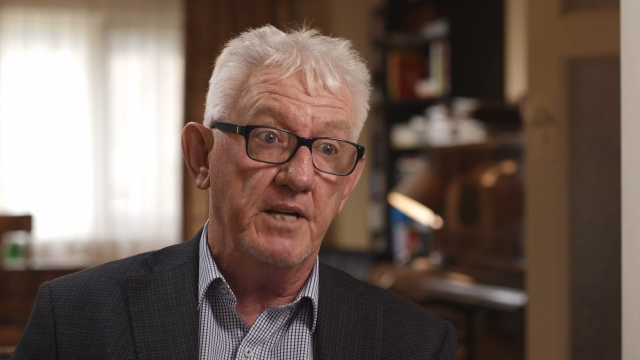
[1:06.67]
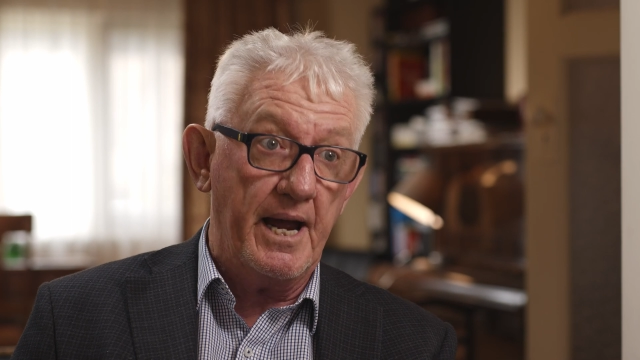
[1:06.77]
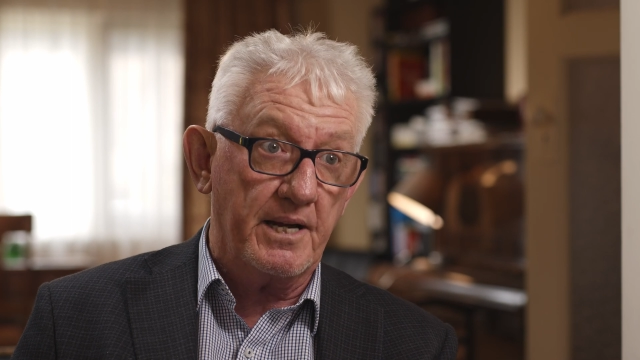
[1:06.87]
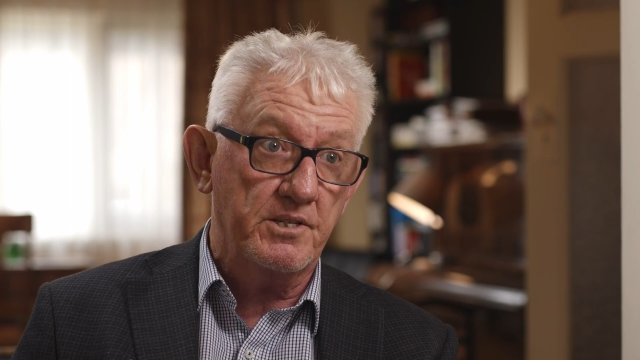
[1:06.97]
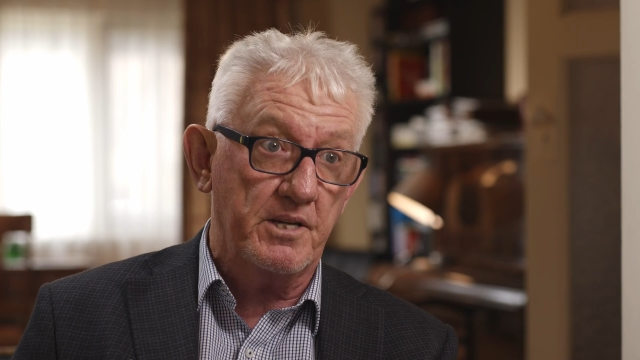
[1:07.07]

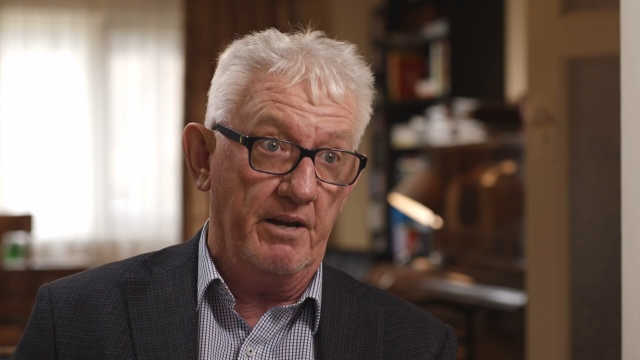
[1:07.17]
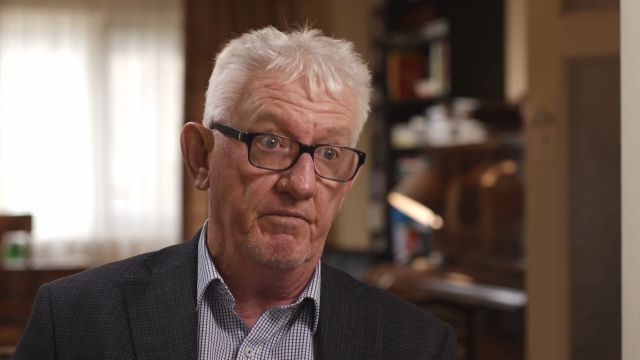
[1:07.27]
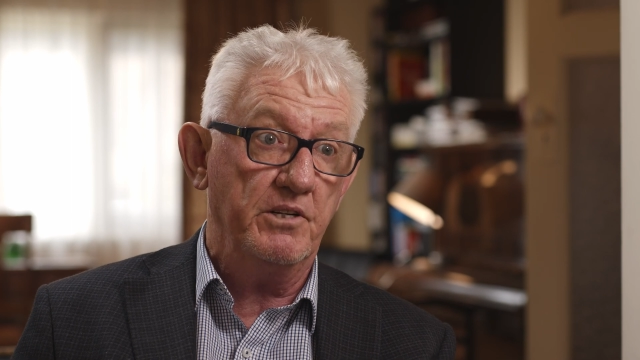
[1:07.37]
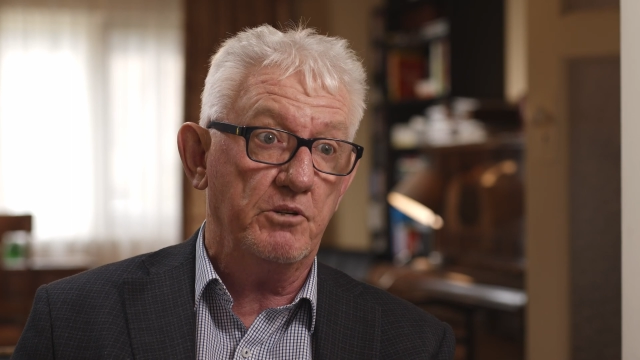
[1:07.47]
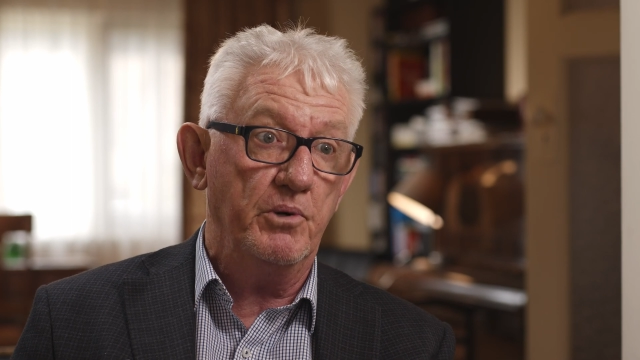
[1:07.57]
tax
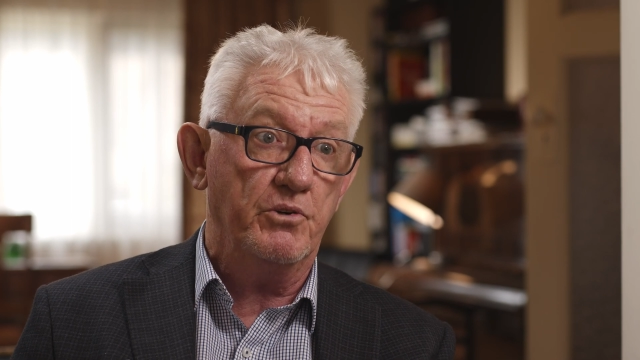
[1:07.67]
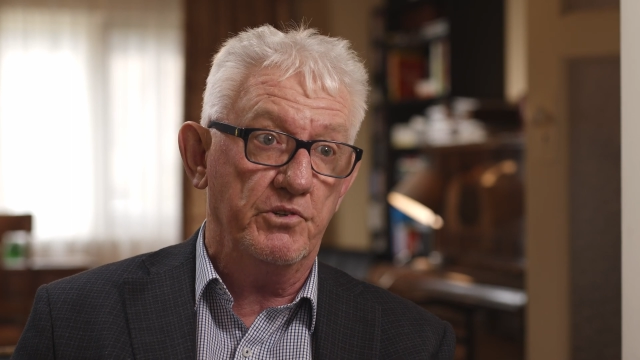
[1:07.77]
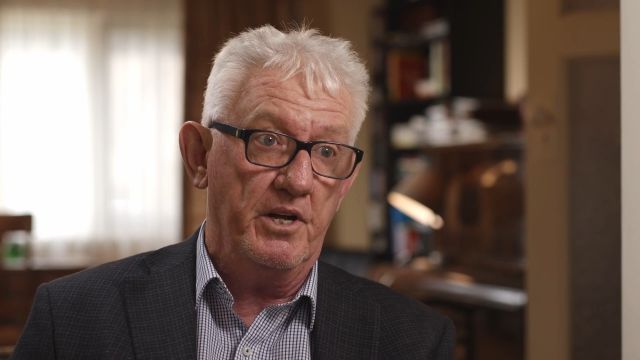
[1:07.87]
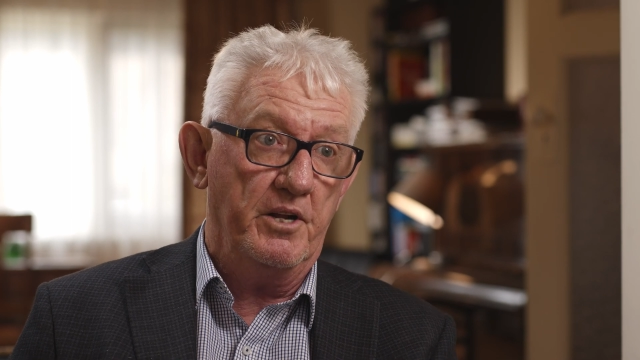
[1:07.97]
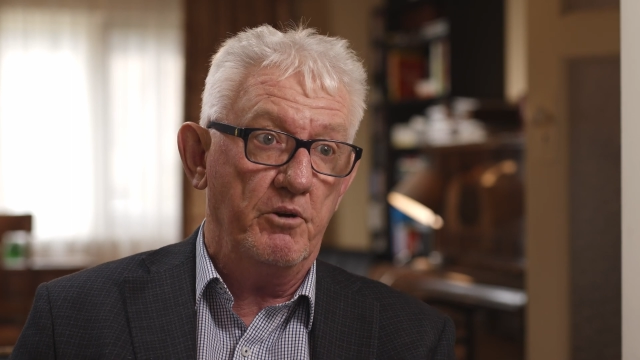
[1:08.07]
savings
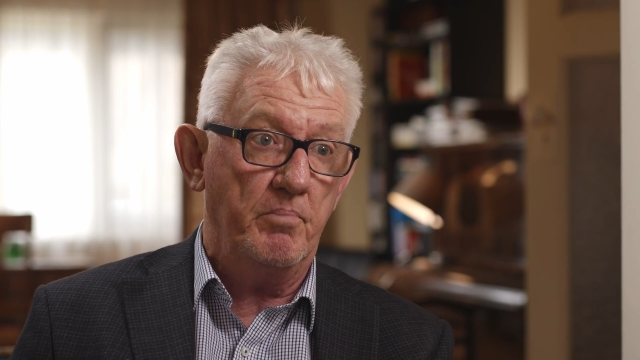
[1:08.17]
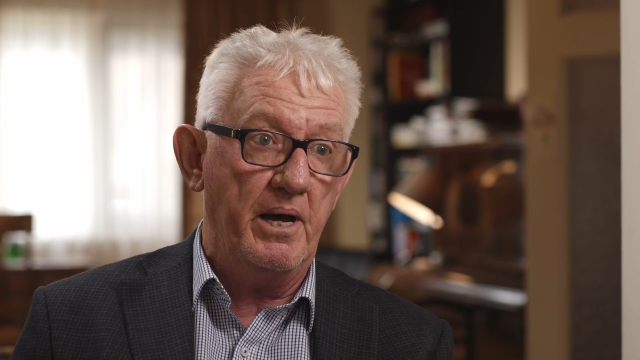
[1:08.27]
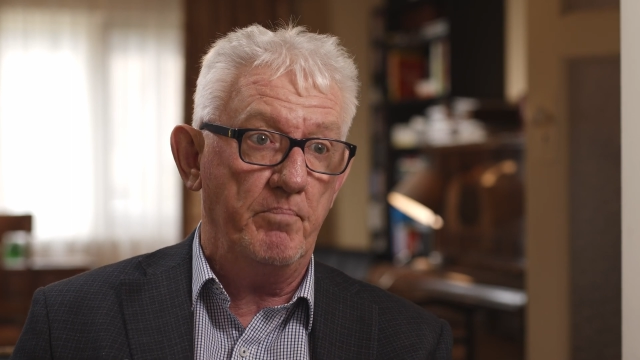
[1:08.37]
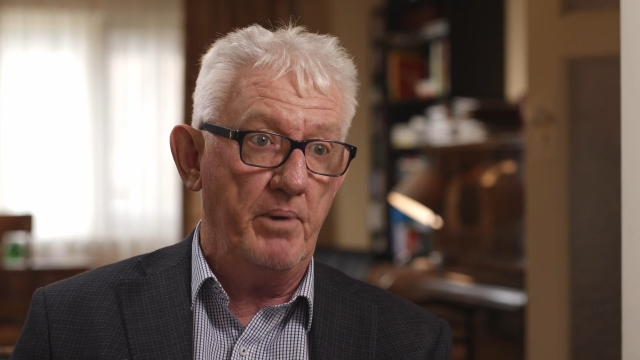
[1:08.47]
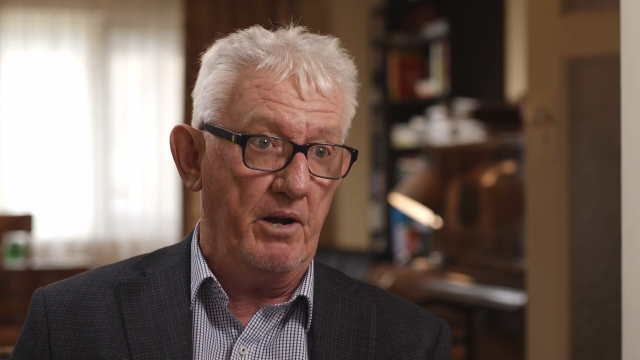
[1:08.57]
because they don't
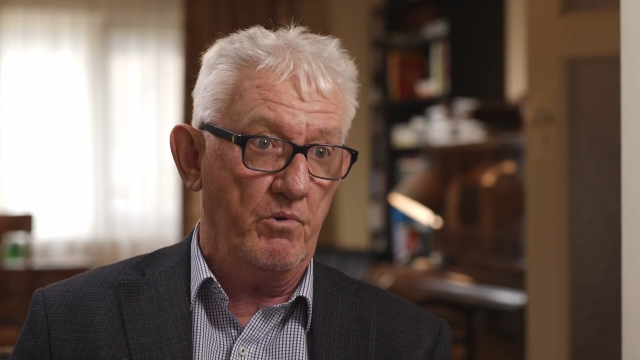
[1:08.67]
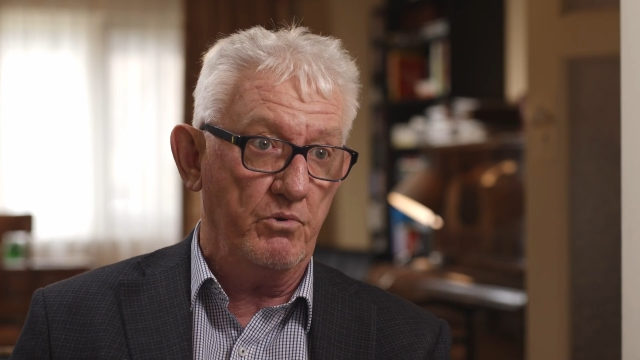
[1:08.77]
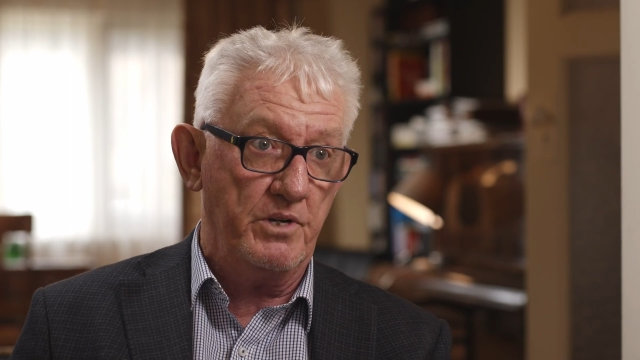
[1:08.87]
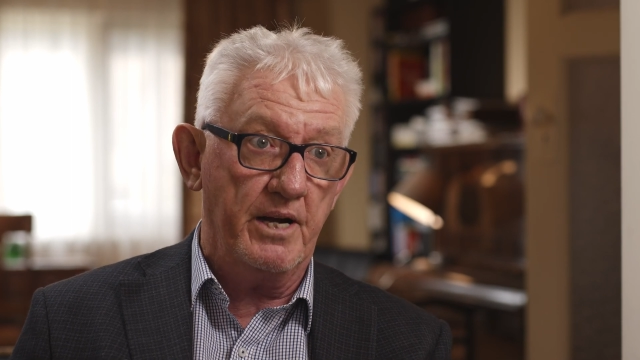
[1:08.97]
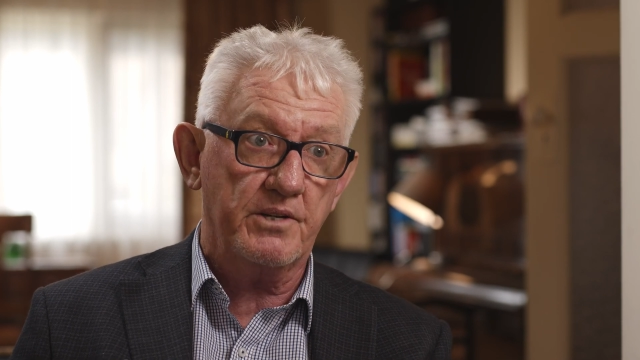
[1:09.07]
pay
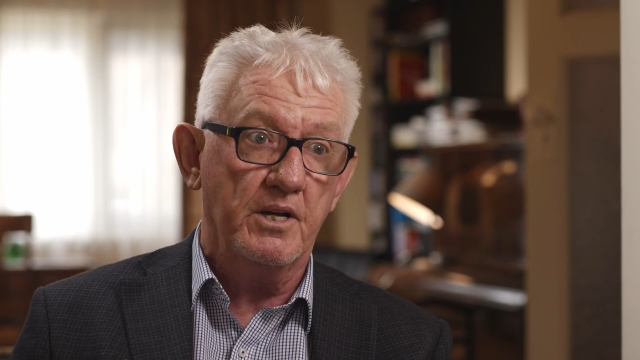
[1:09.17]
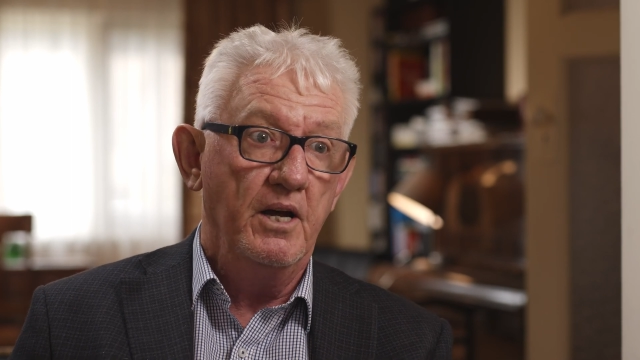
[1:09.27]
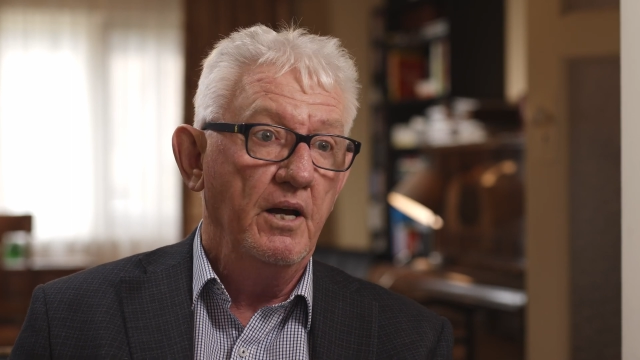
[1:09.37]
payroll tax,